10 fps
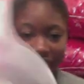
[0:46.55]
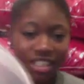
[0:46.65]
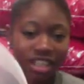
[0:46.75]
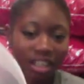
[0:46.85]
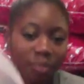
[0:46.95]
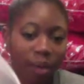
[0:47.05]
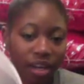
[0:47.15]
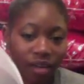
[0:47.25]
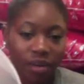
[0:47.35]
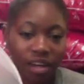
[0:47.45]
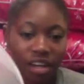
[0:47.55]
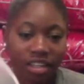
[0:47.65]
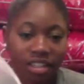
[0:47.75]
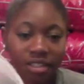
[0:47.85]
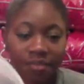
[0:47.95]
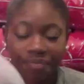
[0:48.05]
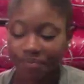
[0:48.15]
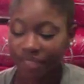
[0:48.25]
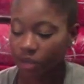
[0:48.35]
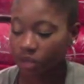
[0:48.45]
dustpan because
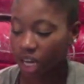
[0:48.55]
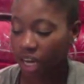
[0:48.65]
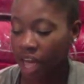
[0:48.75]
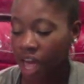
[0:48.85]
it was like